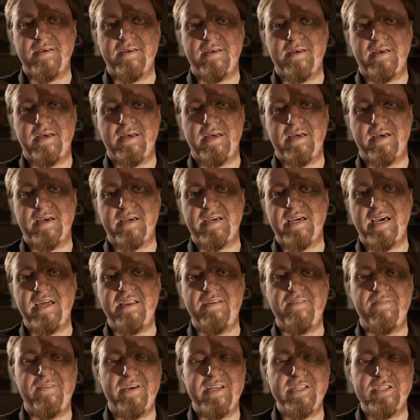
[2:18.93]
uh, kind
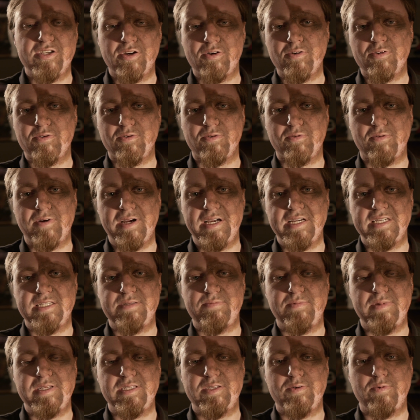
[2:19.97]
of a turtle race
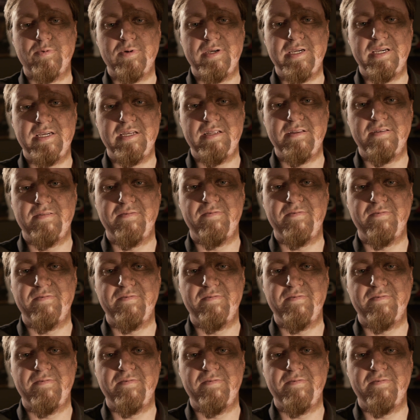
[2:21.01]
between